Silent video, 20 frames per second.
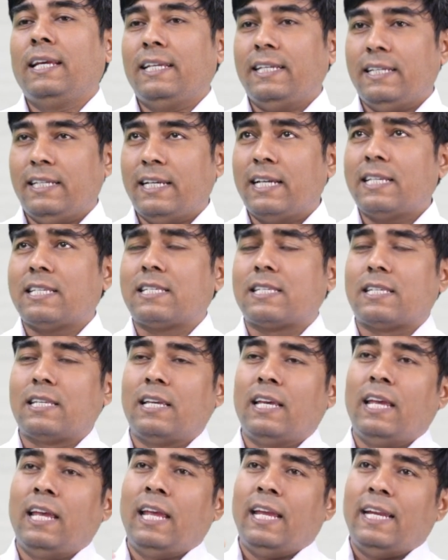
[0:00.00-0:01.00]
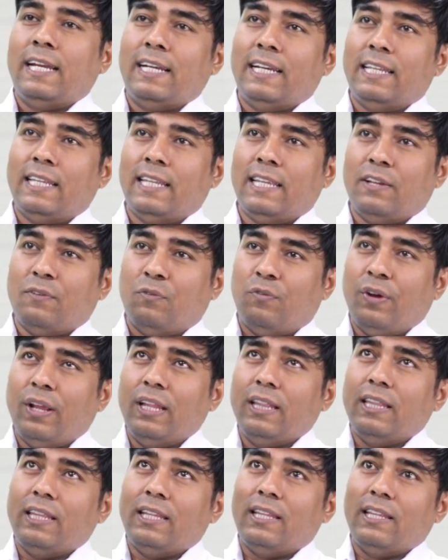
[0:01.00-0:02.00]
Yes.
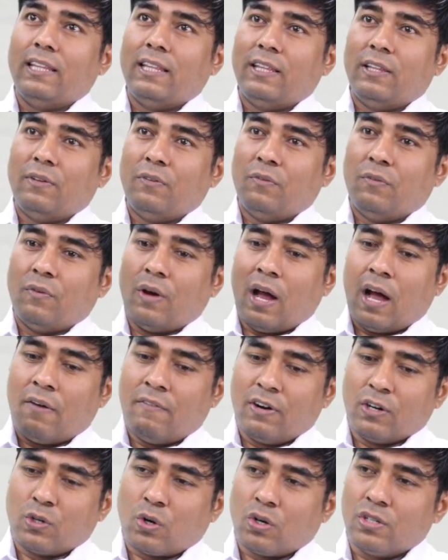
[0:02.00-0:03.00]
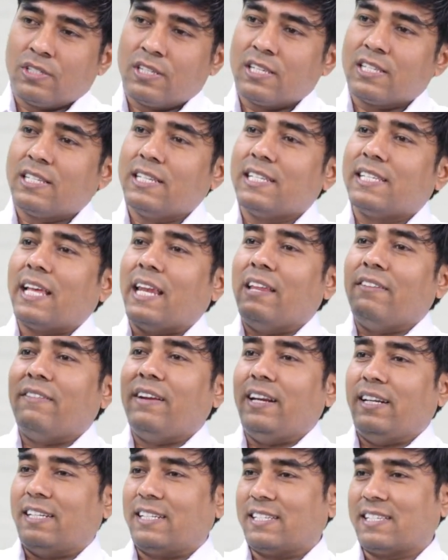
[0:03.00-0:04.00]
When our consciousness
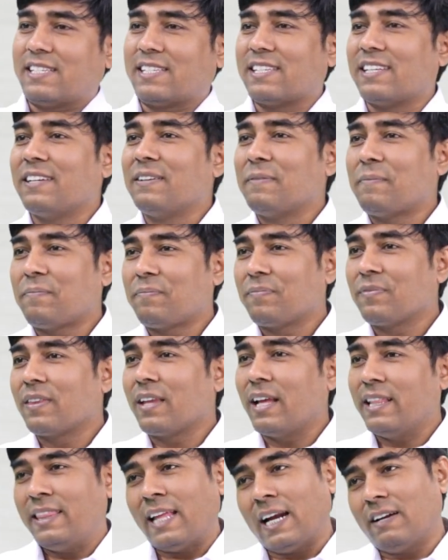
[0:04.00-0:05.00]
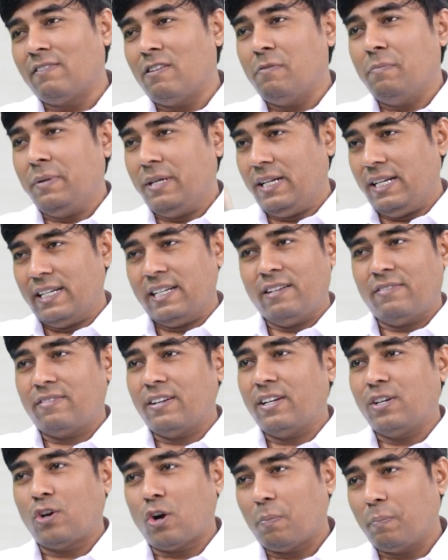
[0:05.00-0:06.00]
elevates, that will be a
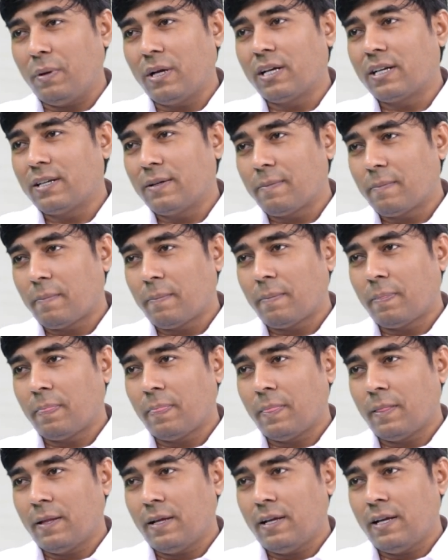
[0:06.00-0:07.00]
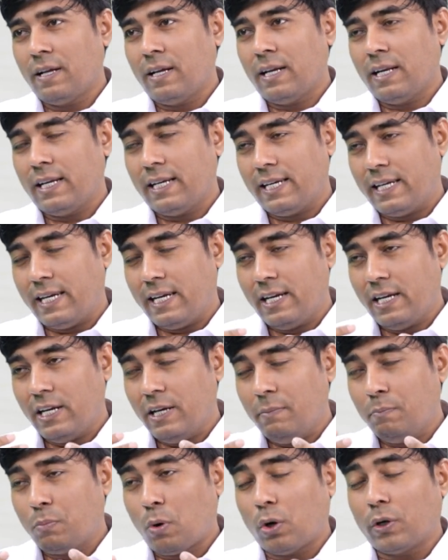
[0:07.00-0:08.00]
different topic. The
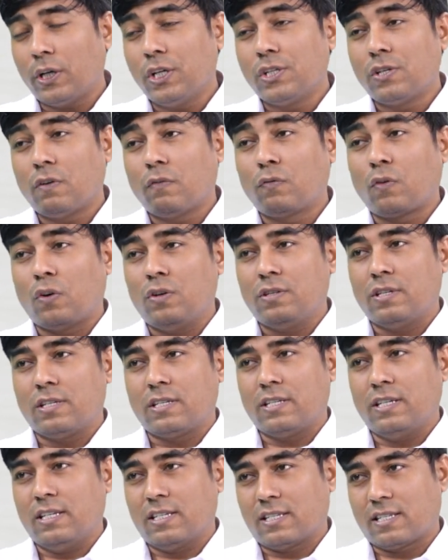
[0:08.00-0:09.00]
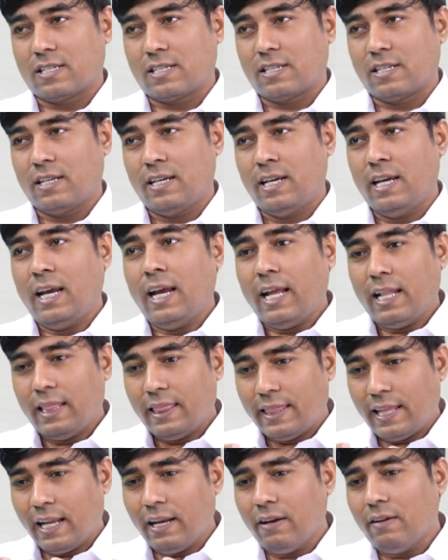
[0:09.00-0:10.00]
importance of consciousness.
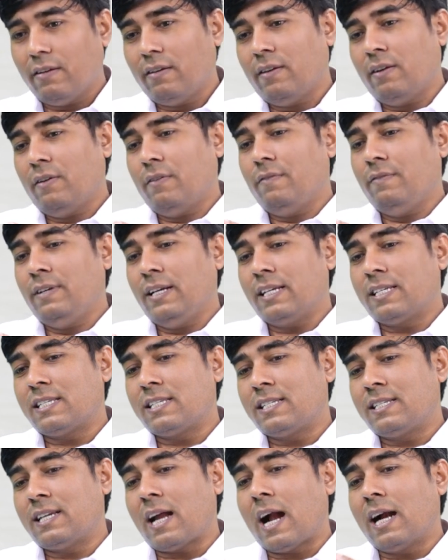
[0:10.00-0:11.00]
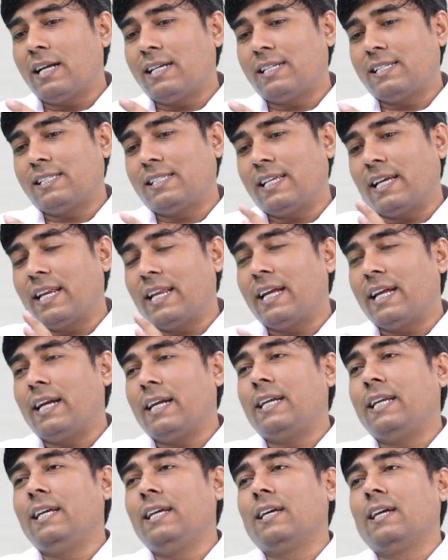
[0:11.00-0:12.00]
Then we start
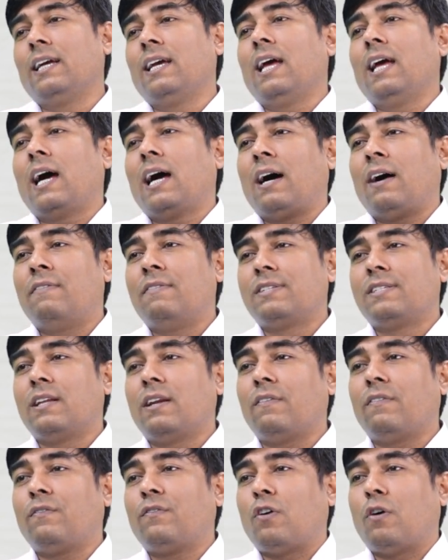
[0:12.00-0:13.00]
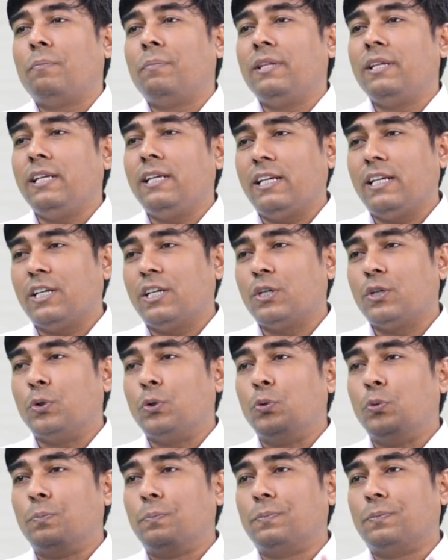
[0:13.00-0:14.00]
segregating ourselves from the
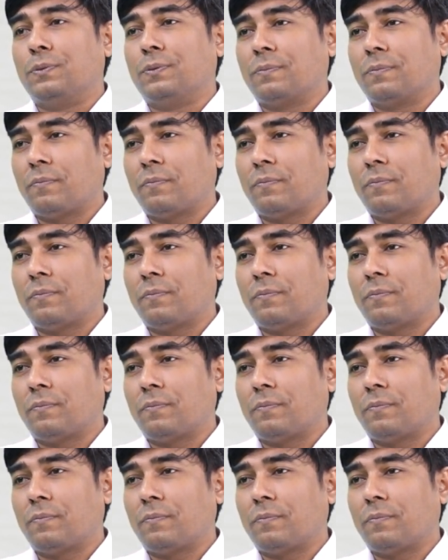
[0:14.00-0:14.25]
group.